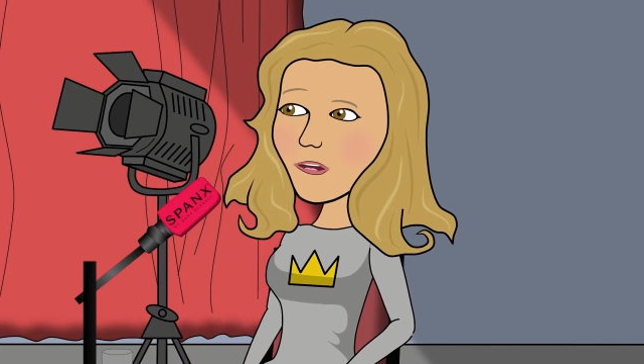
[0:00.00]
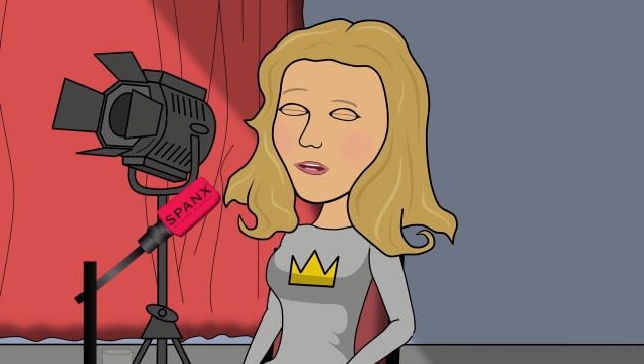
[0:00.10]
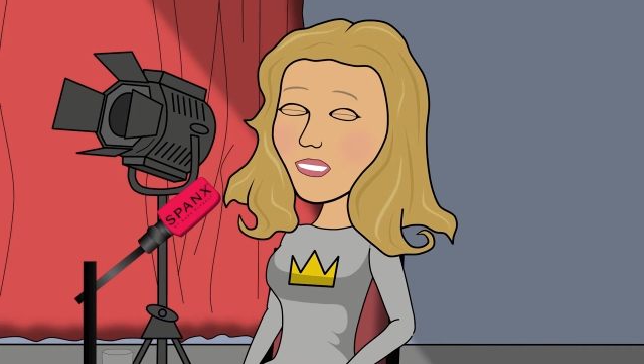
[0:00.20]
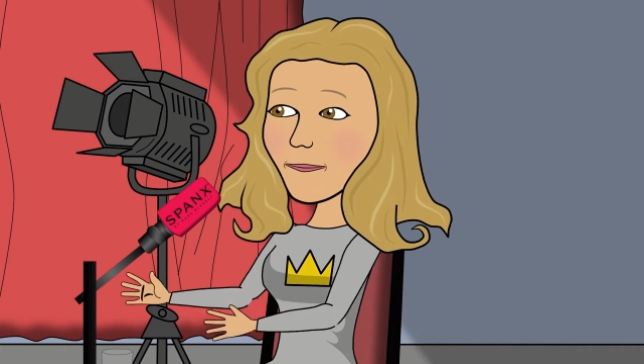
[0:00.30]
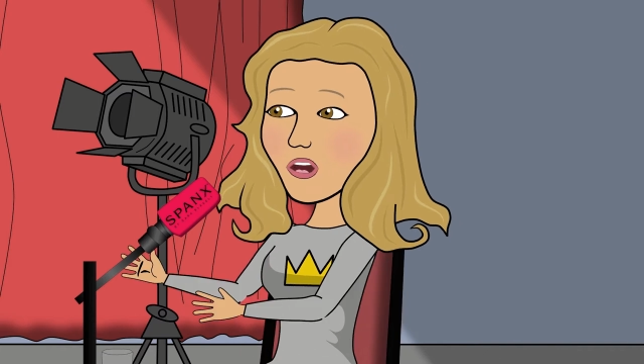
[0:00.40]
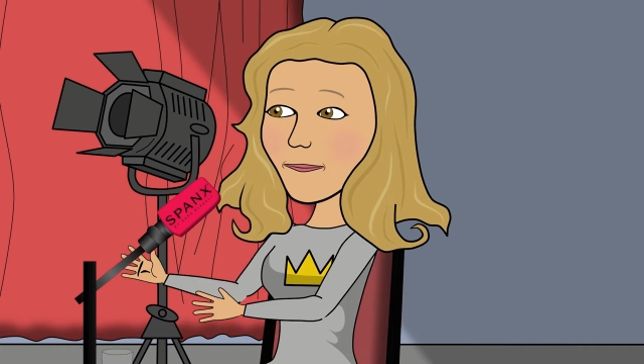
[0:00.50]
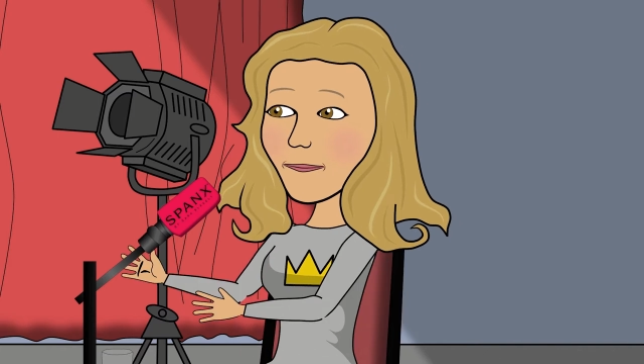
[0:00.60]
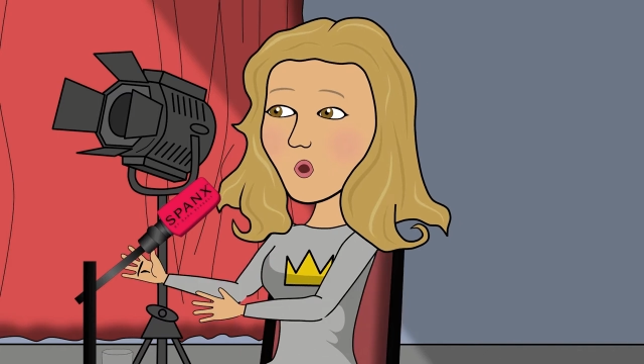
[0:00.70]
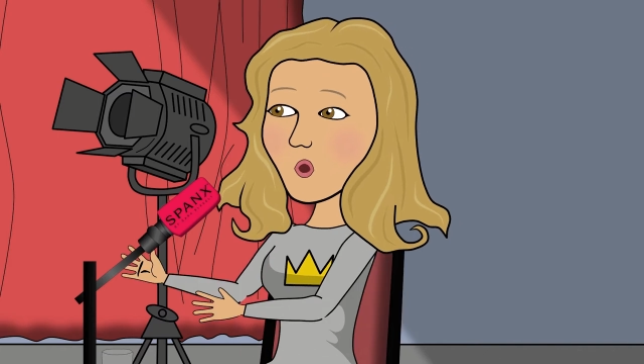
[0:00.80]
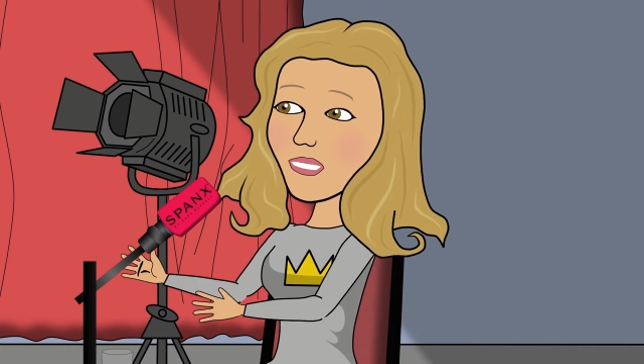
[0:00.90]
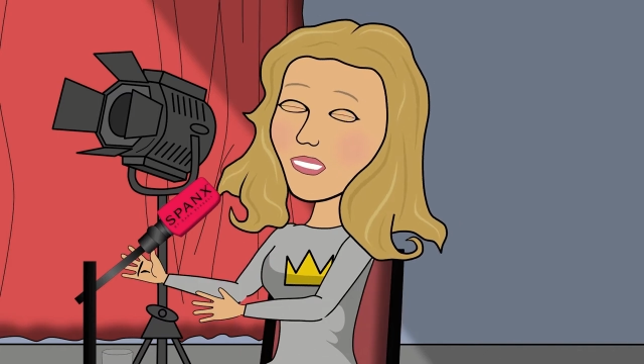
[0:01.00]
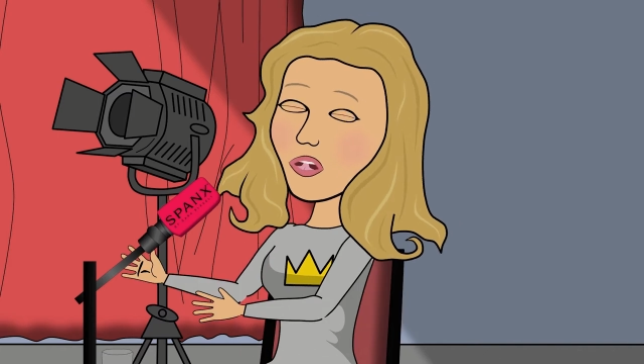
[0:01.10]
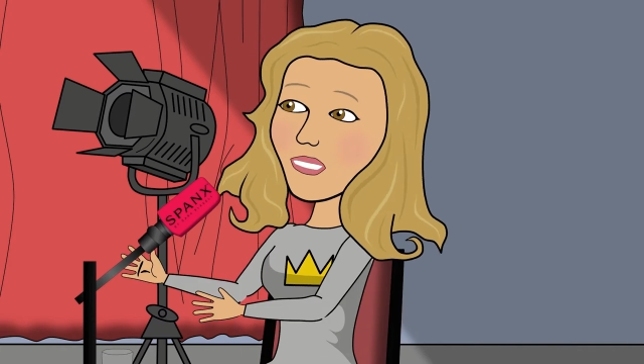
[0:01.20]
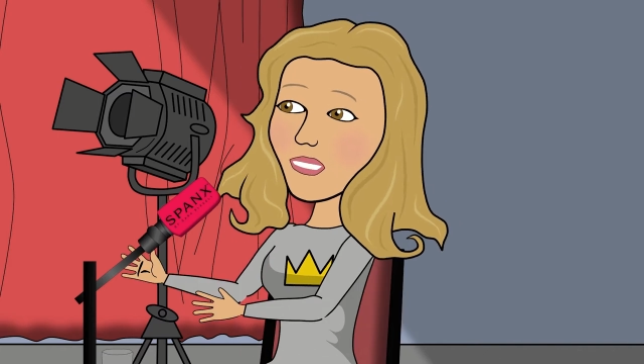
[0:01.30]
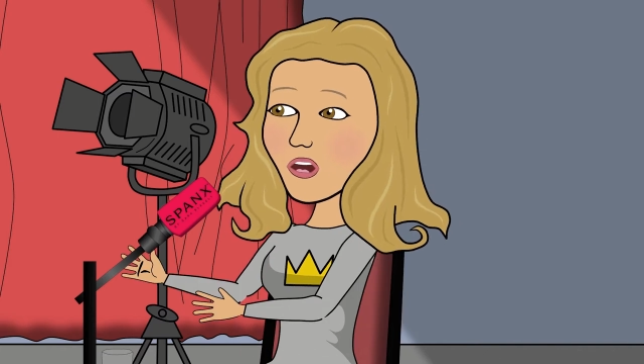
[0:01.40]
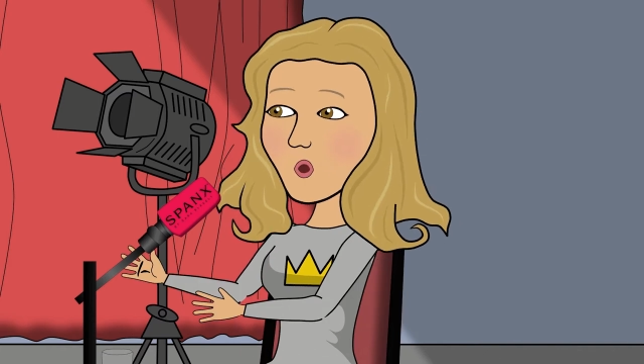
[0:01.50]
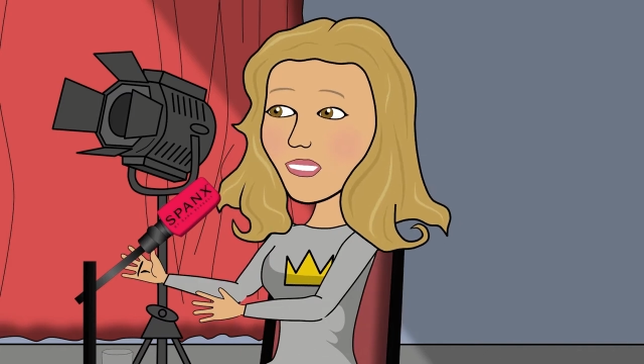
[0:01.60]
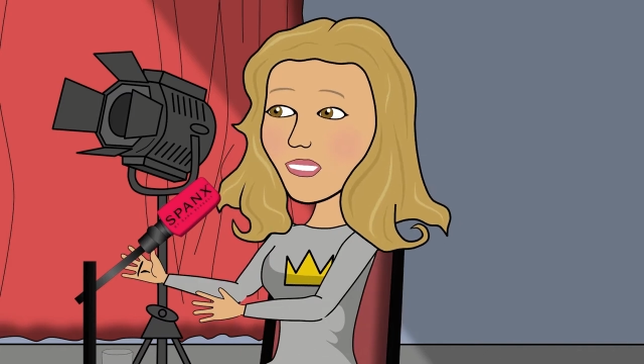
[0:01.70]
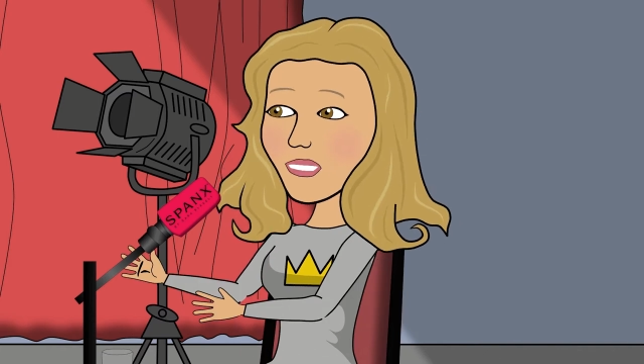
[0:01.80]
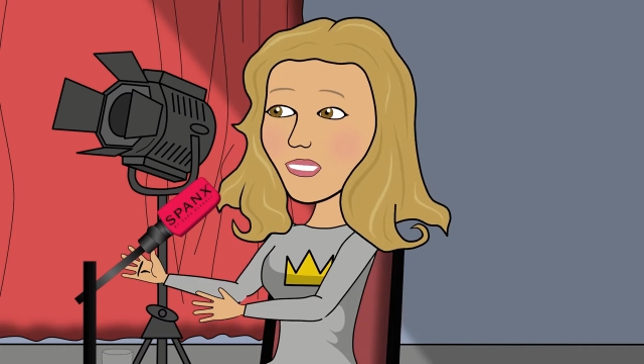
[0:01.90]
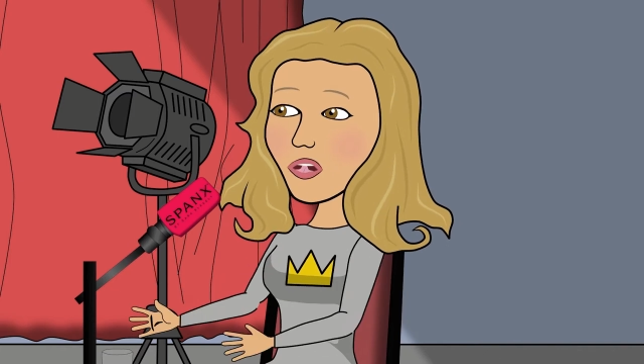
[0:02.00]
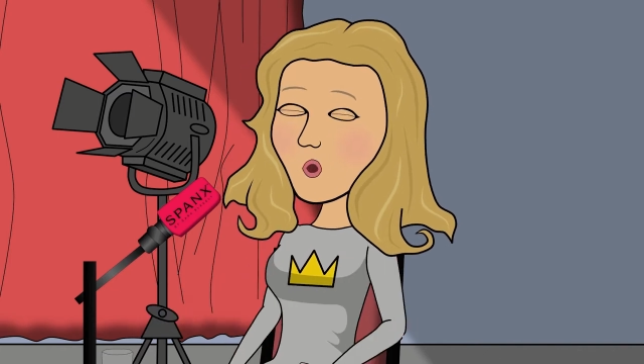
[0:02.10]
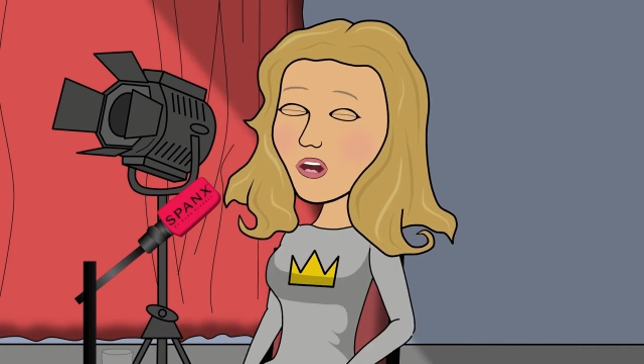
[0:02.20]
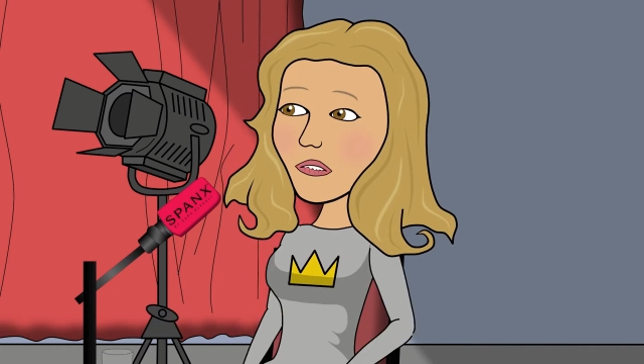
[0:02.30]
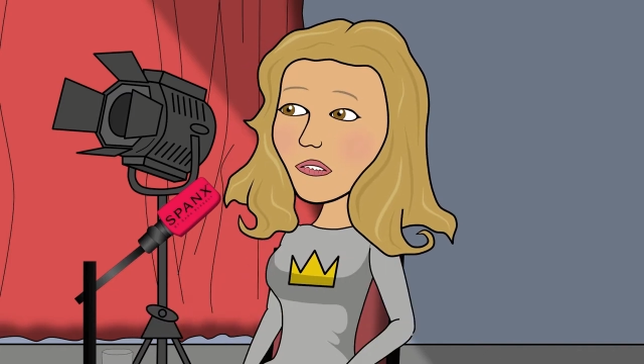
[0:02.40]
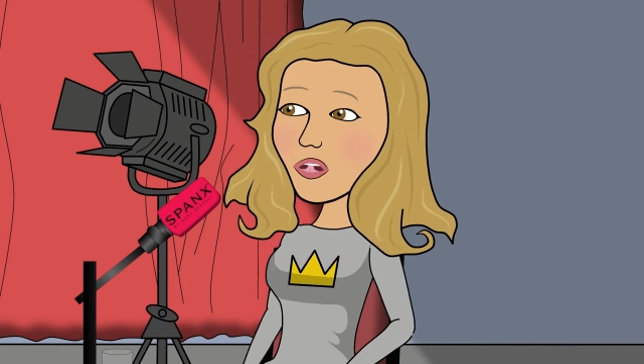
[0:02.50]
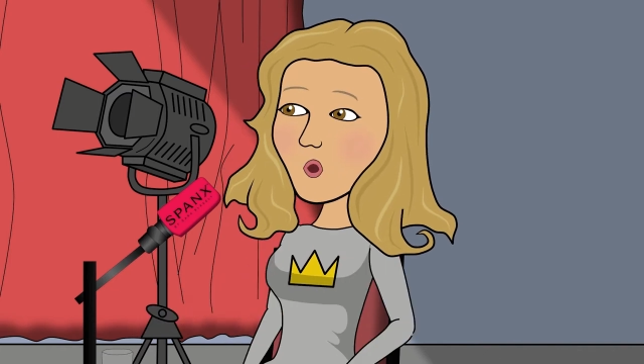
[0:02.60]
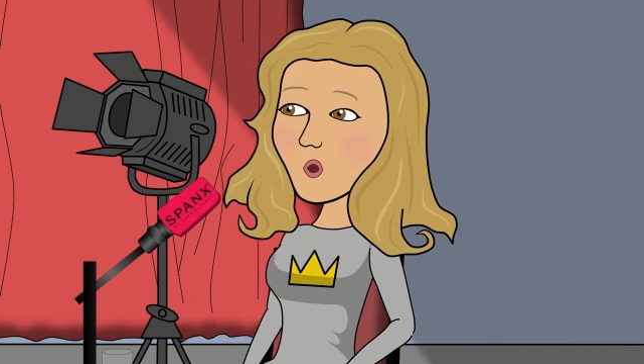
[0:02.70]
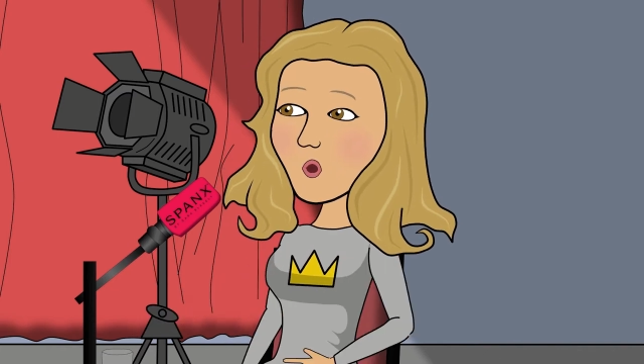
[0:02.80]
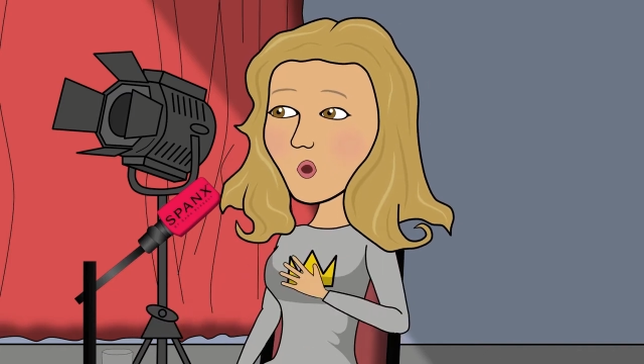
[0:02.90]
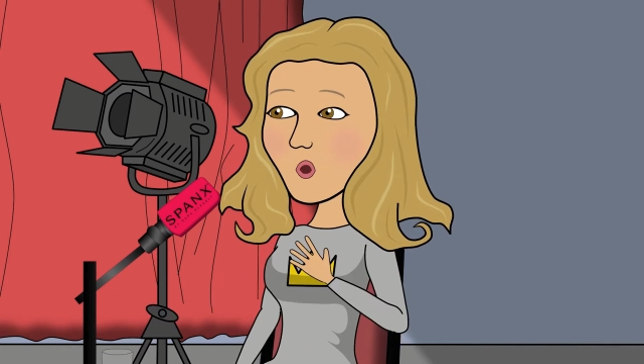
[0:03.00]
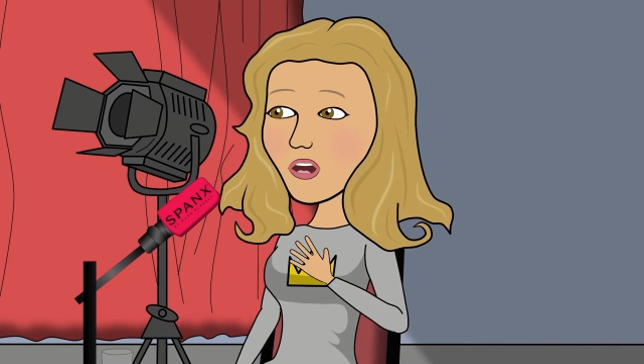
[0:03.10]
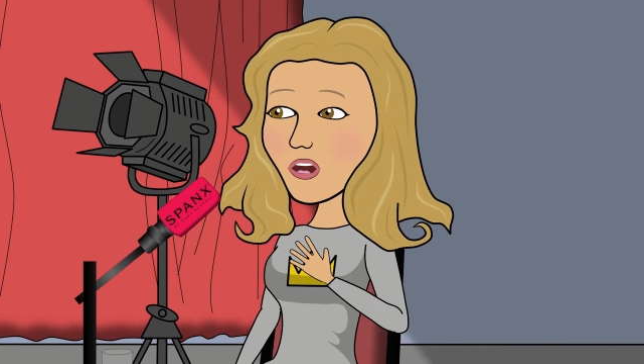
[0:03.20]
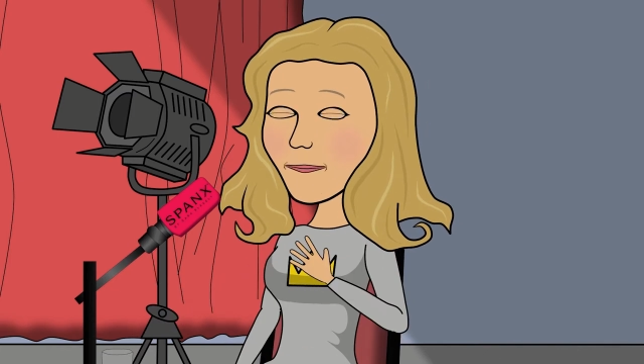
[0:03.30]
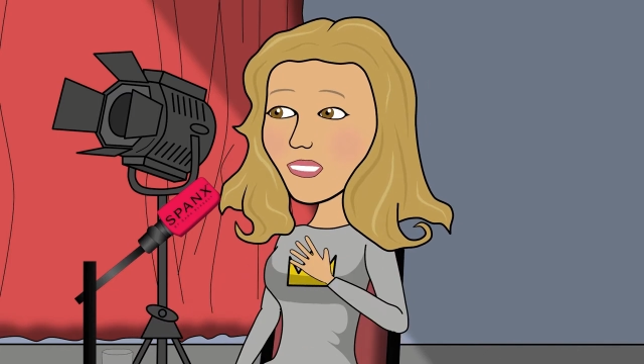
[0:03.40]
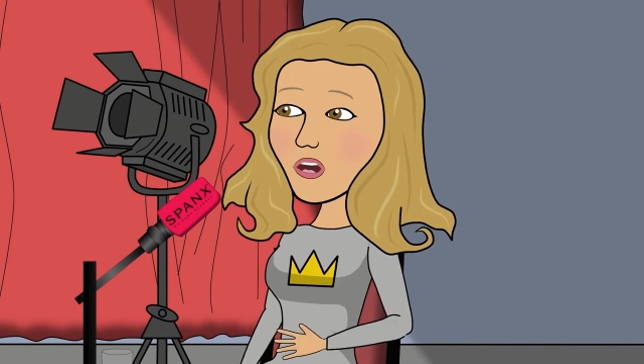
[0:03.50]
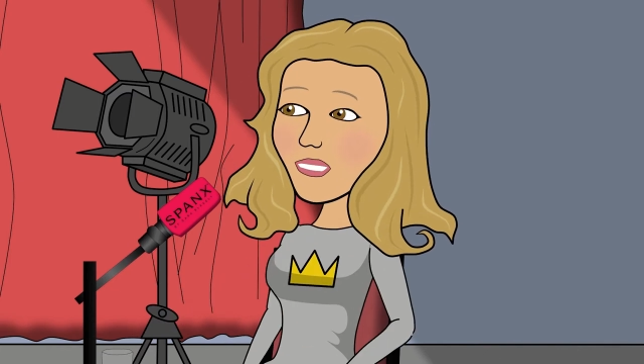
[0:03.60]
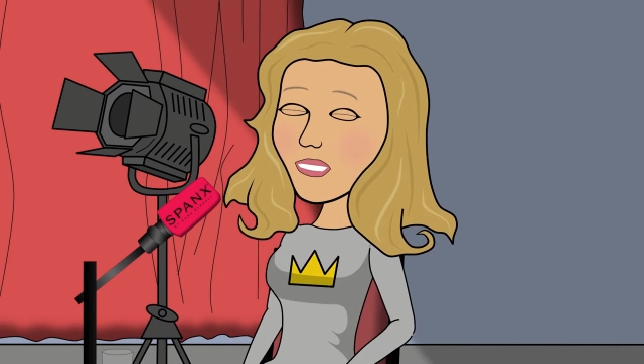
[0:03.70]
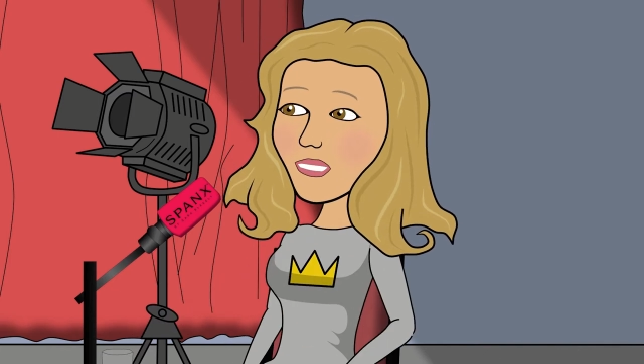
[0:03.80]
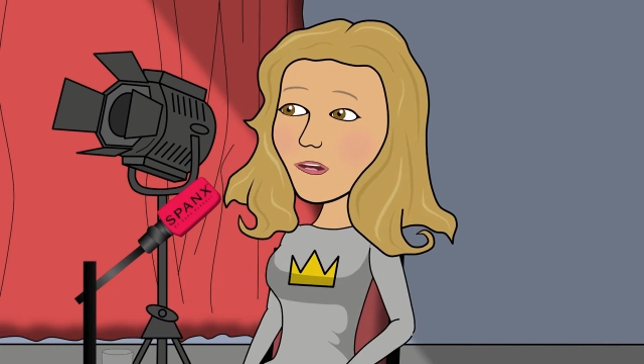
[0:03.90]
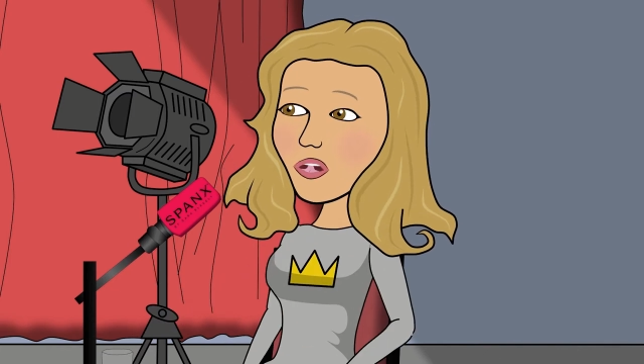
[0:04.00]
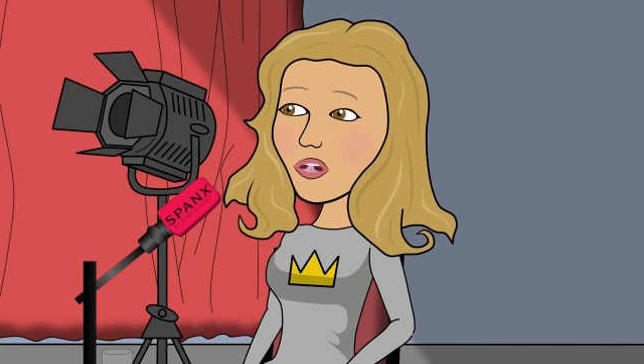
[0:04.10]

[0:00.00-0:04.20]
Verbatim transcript: from one hundred percent cold calling in Clearwater, Florida, where I grew up, and you...